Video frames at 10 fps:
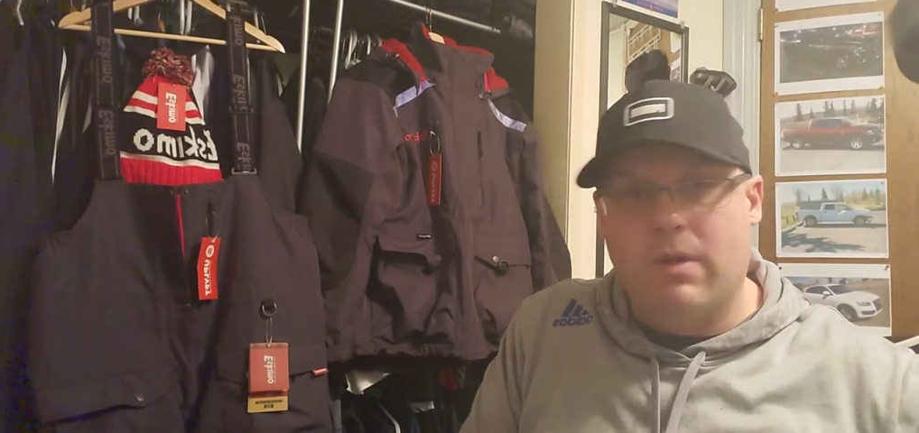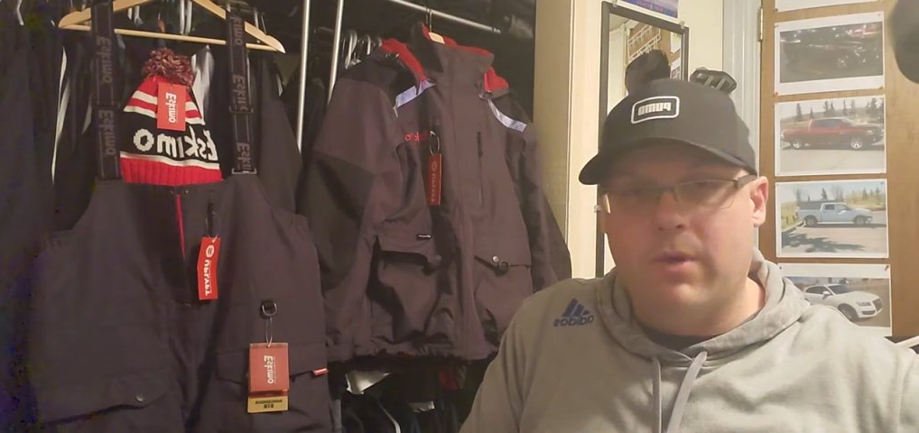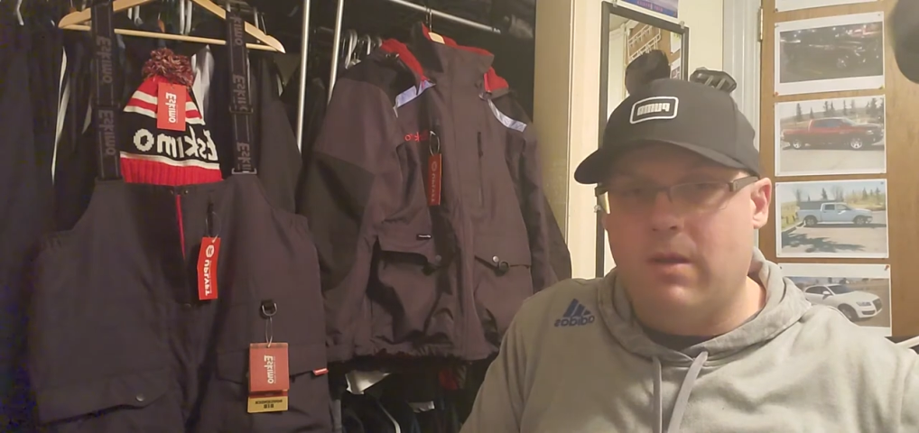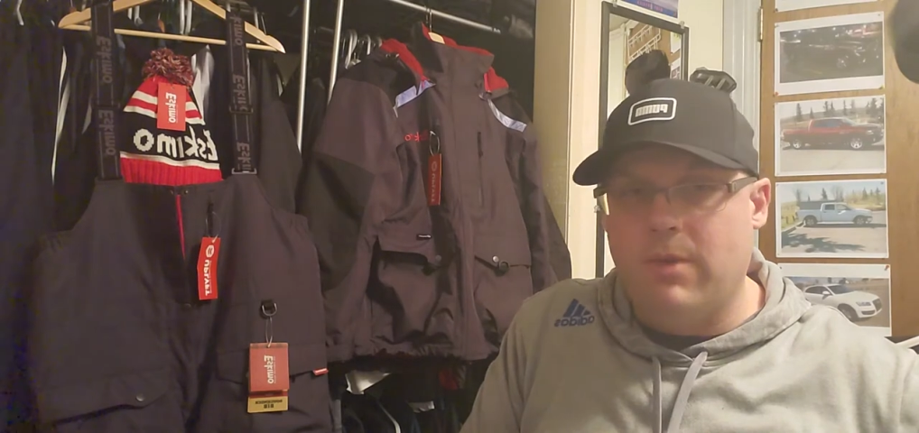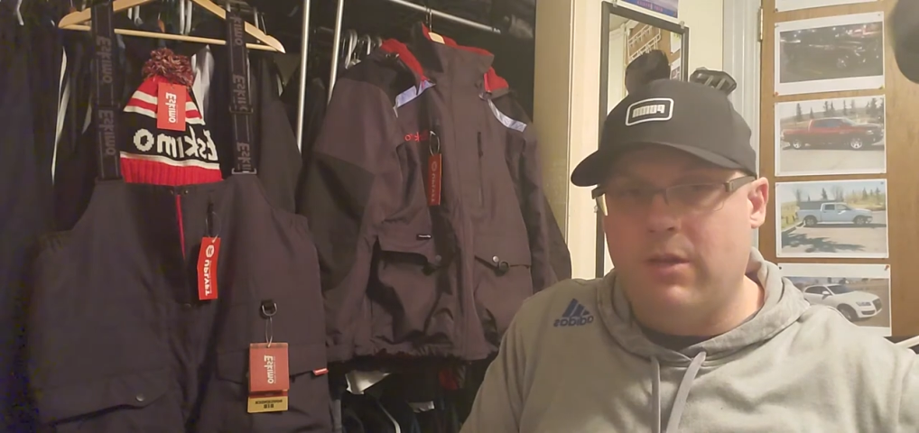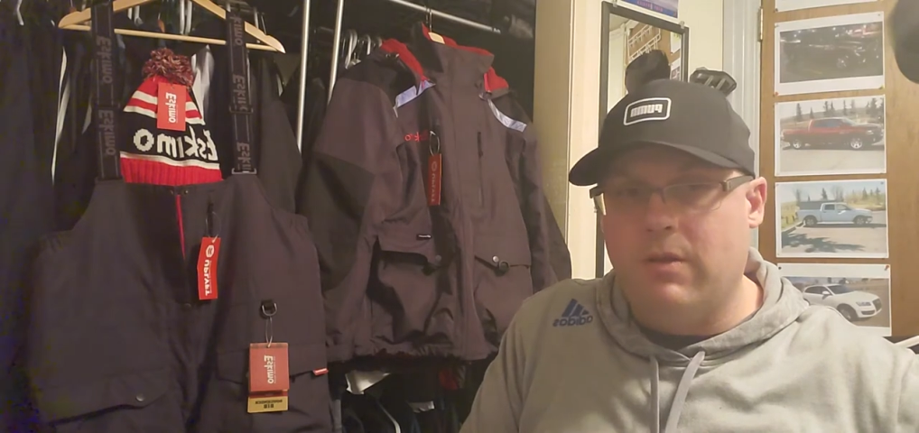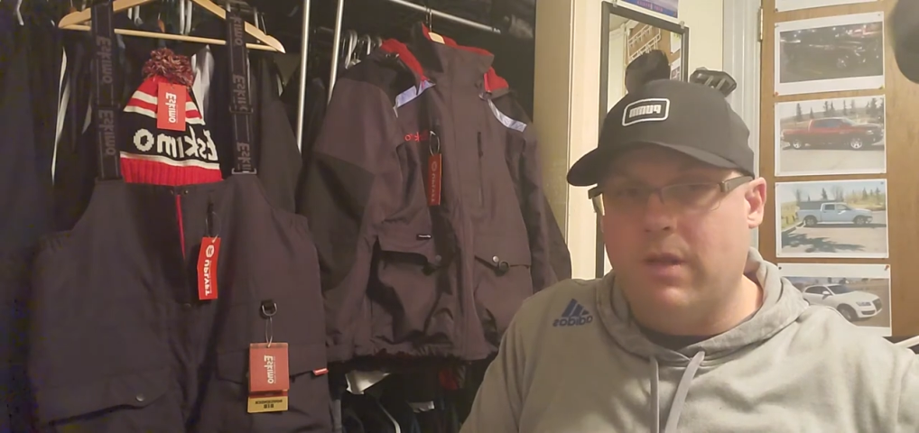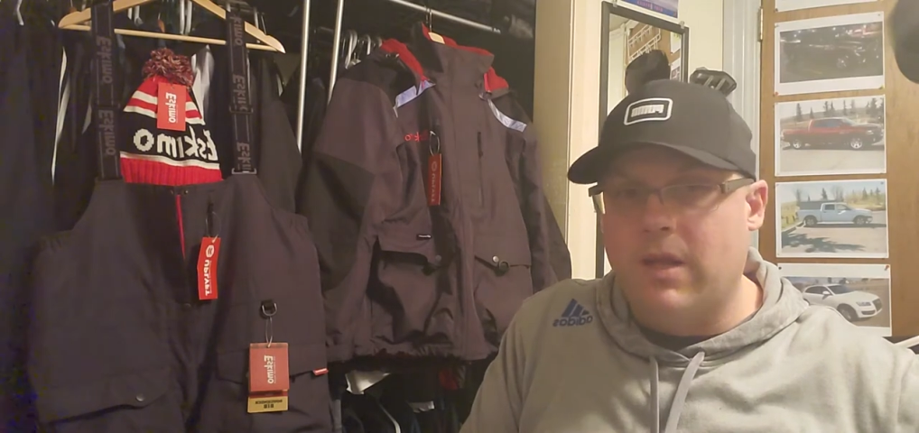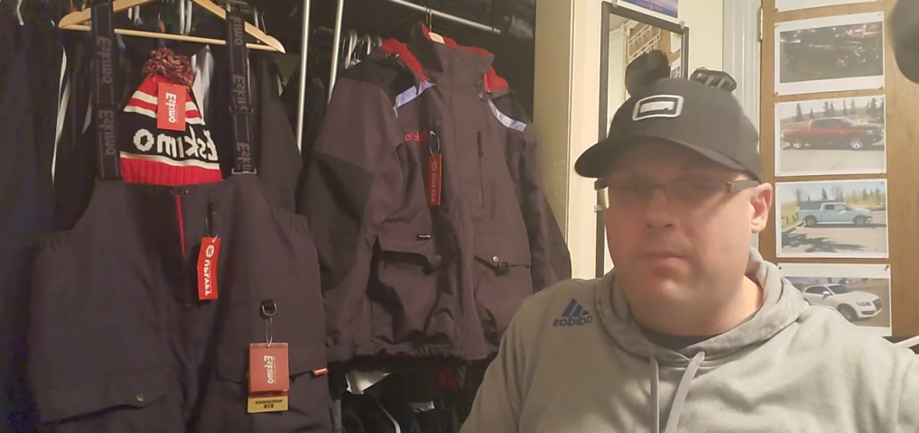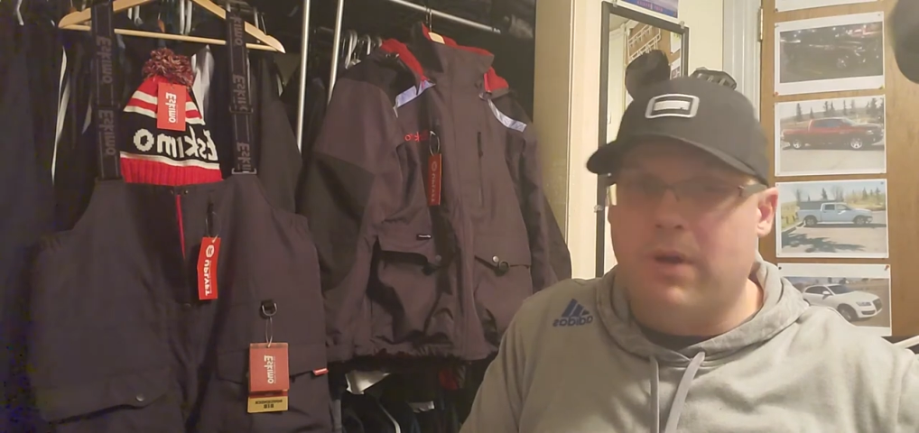I'm going to be doing
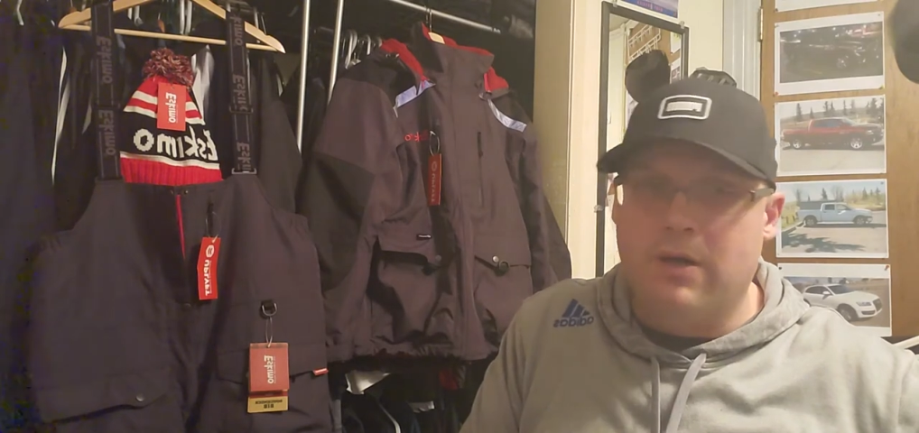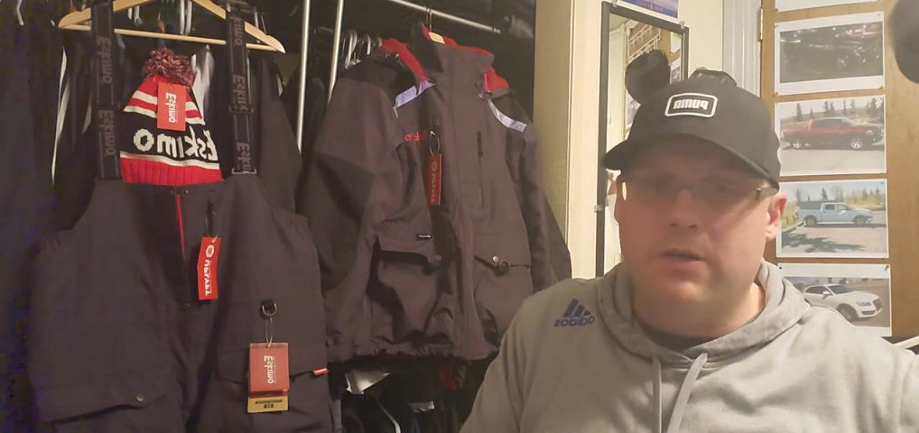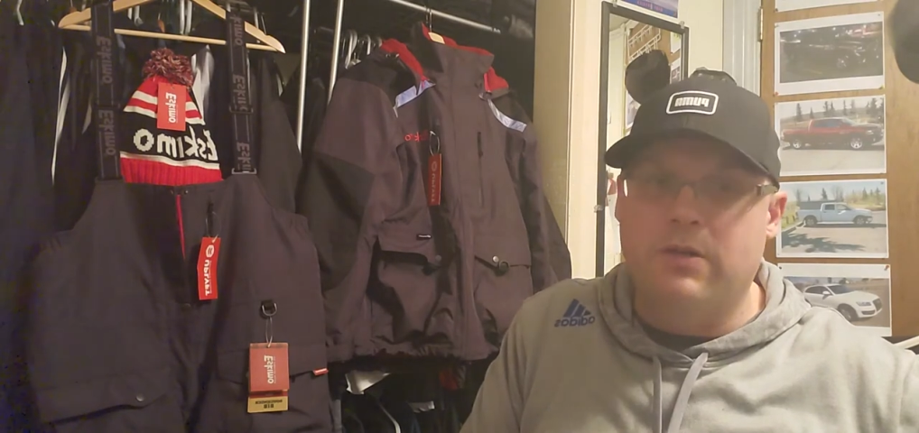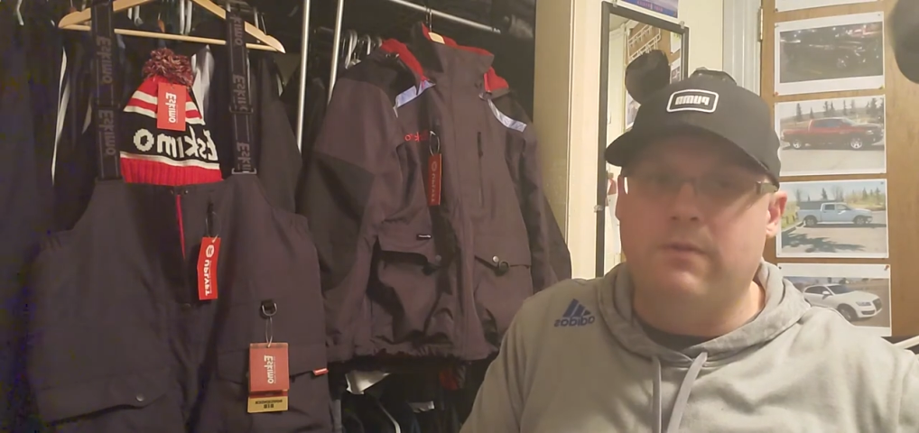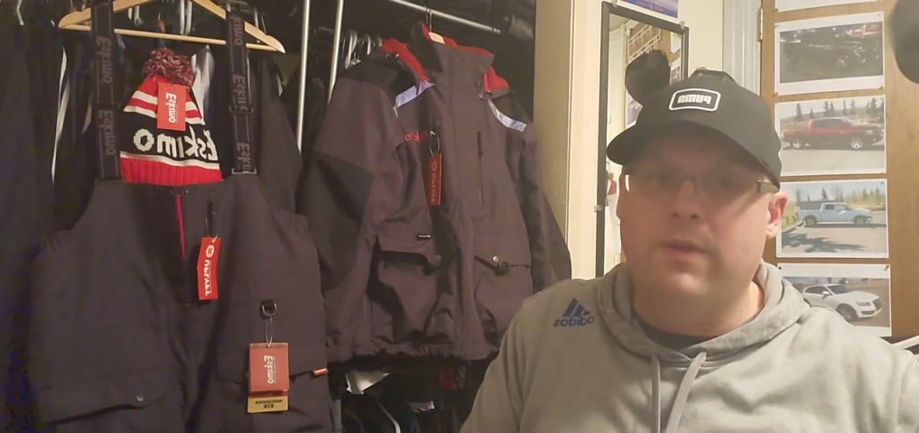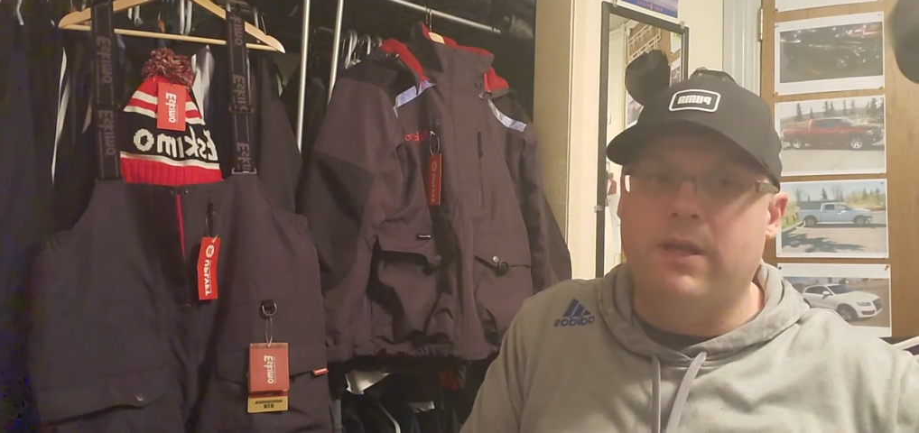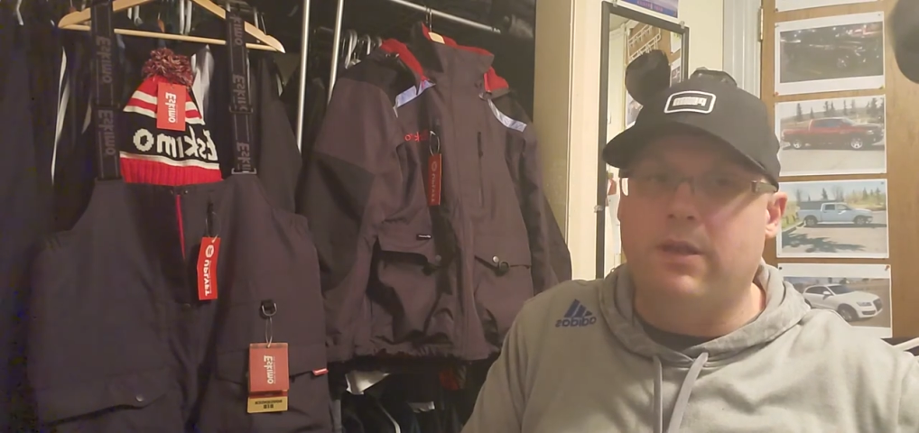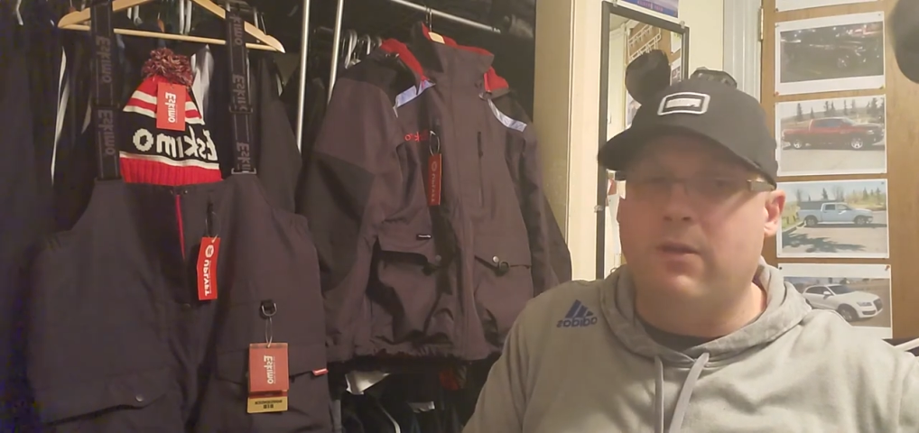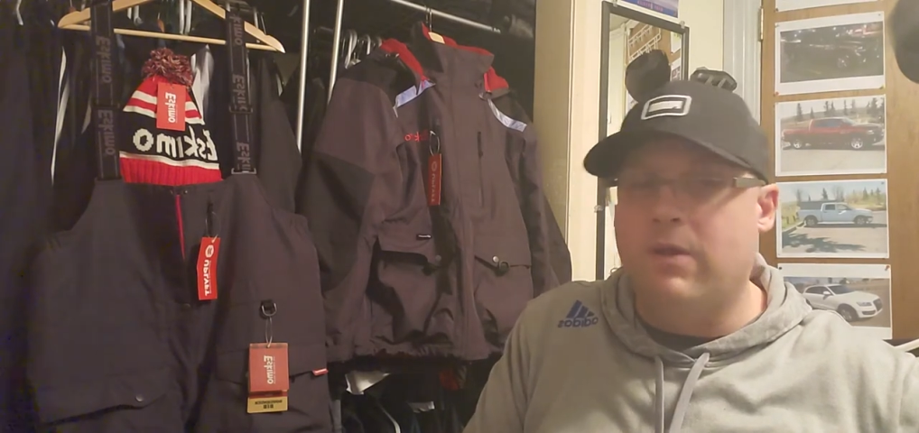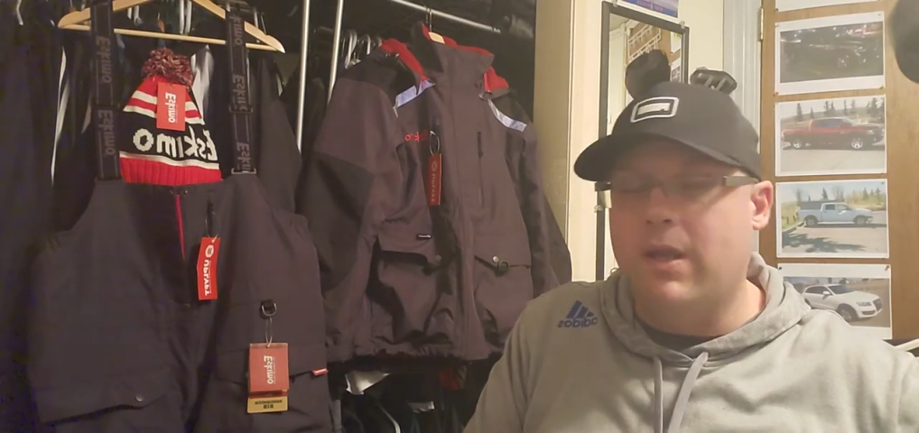like a part two video